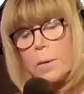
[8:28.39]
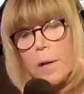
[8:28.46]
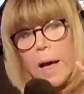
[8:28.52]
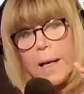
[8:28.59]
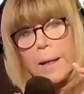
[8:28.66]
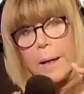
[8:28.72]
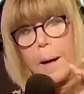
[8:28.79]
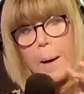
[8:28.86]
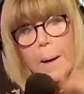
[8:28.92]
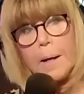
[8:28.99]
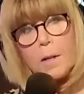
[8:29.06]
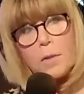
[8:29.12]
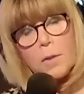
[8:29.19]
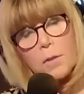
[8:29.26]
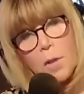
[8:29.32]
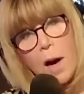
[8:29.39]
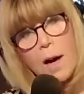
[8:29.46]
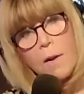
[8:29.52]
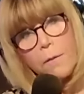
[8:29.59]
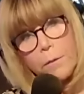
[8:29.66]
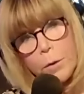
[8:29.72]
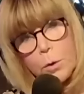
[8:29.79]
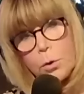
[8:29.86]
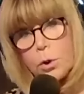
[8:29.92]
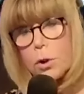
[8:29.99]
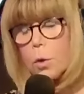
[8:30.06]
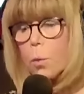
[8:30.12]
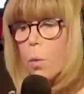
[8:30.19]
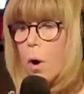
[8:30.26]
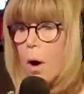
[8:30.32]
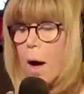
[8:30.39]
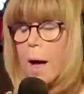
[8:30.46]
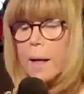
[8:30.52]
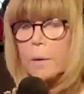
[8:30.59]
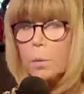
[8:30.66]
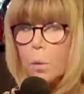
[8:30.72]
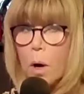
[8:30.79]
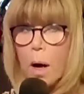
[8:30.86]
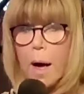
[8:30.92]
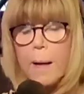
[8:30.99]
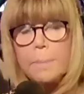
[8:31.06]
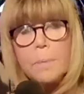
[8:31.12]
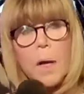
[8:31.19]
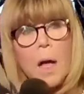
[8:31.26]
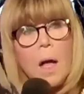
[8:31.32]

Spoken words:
like his entire future. Why?